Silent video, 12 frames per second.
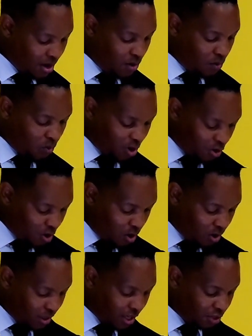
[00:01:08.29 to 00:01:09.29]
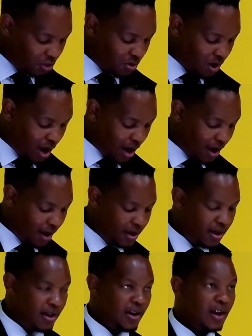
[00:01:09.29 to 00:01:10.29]
We know that you are
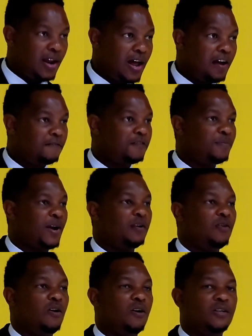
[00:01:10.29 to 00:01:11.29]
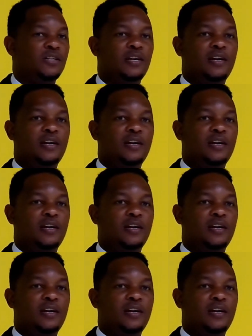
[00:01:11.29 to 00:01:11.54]
loved by God,